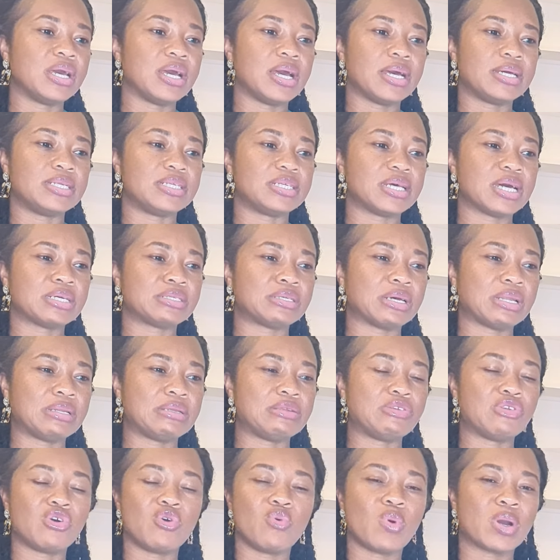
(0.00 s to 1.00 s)
And
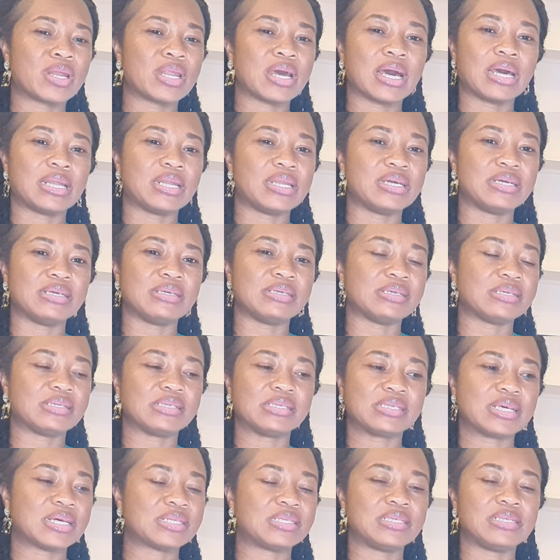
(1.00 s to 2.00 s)
actually, no one hardly
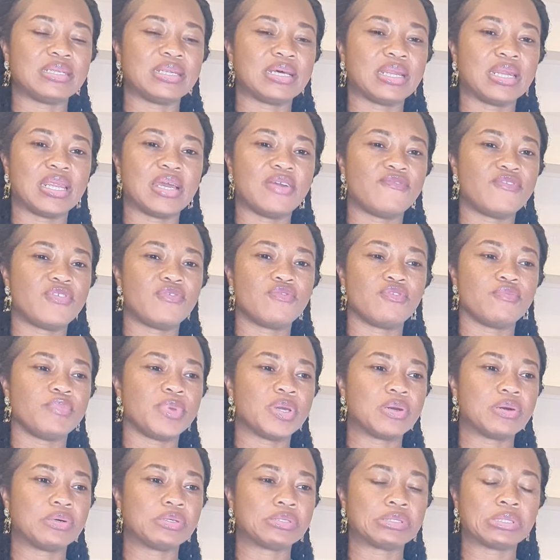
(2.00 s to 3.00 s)
sat in the living room
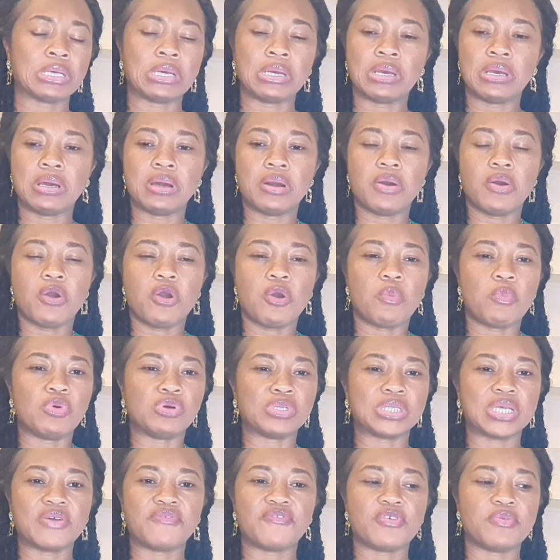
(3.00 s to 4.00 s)
because
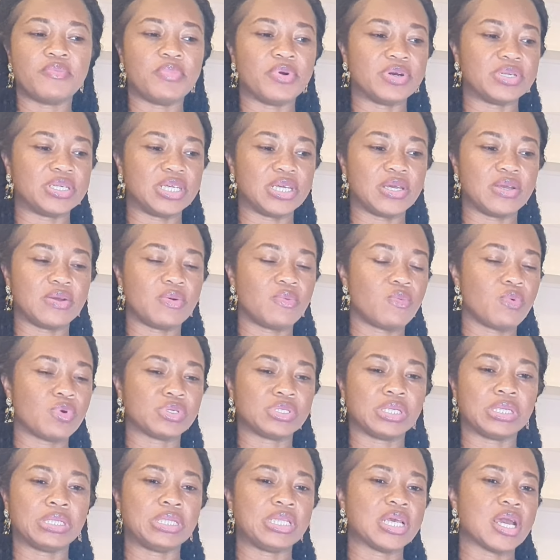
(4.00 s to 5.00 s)
almost everybody
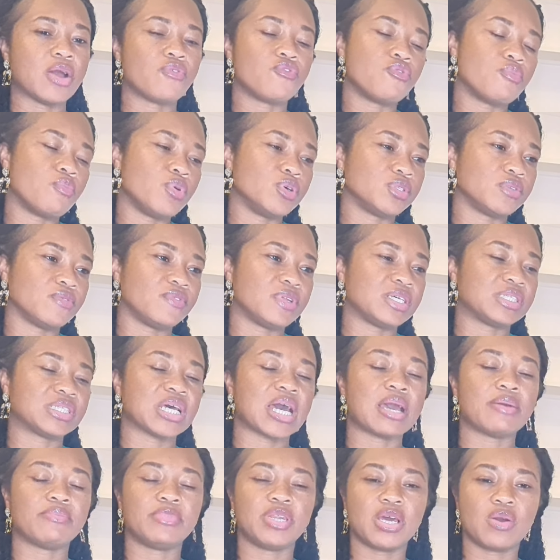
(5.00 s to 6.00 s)
was in their room most of the time.